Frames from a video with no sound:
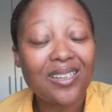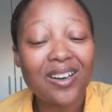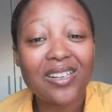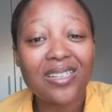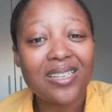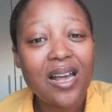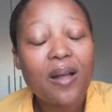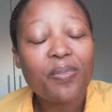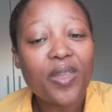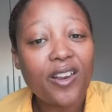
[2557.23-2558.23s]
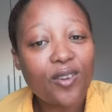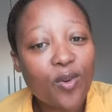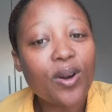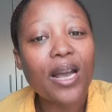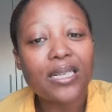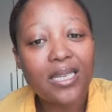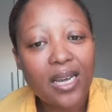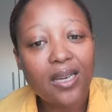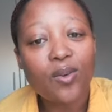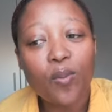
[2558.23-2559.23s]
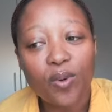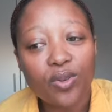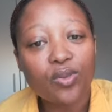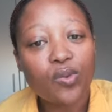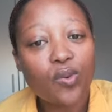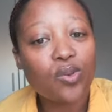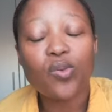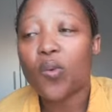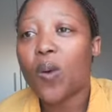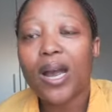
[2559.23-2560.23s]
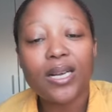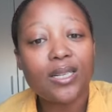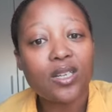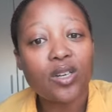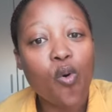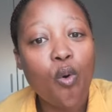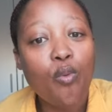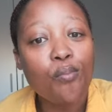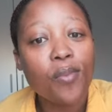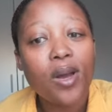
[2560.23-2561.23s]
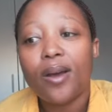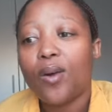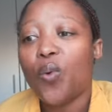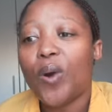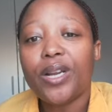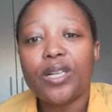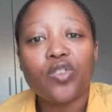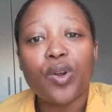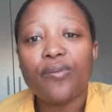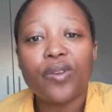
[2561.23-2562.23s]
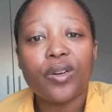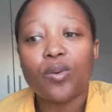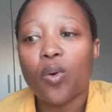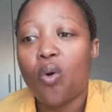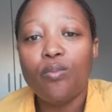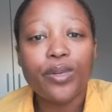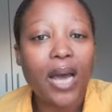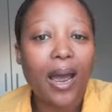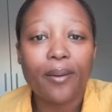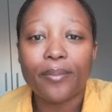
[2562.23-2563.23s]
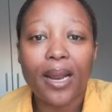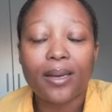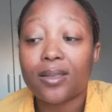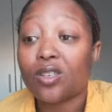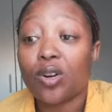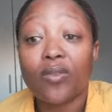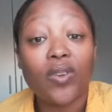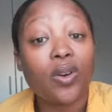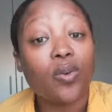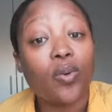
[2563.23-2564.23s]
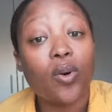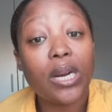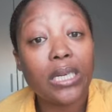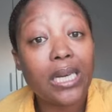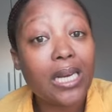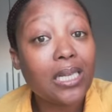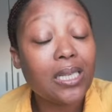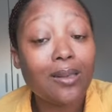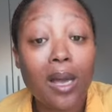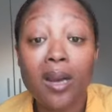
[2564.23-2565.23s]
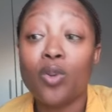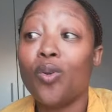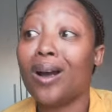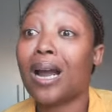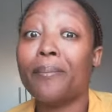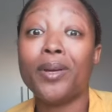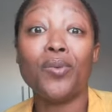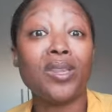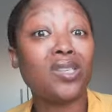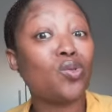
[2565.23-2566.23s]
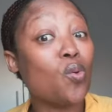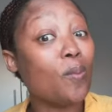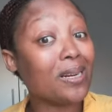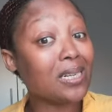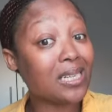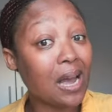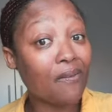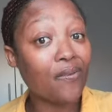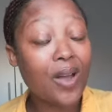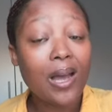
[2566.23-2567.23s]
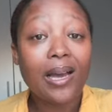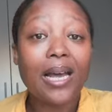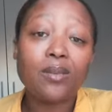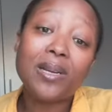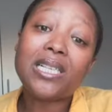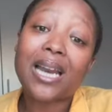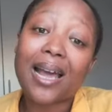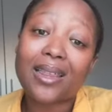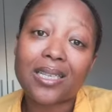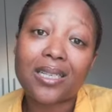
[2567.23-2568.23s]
Because they know that I stay go boarding school. So why is she home when it's not even home time? Like, it's not even holidays and you are coming with so much stuff. Guys, please like this.